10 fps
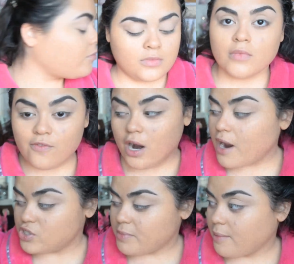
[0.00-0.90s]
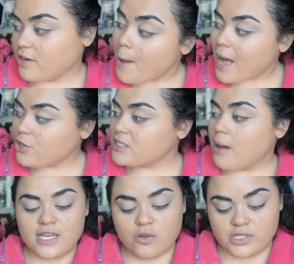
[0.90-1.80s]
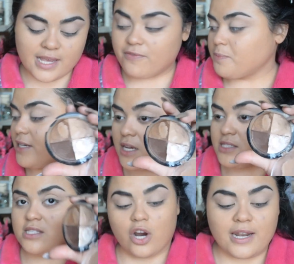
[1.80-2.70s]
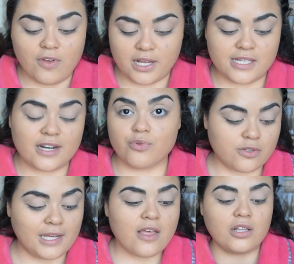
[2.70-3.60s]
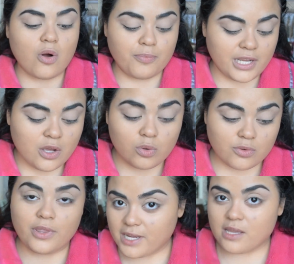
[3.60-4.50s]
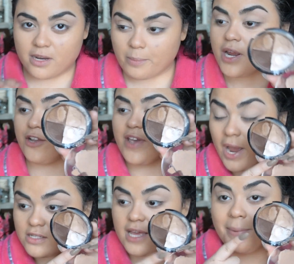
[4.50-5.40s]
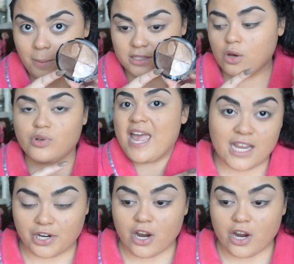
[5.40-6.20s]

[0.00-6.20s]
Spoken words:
on my lid, I took the Foxy color from the palette and just soaked up that.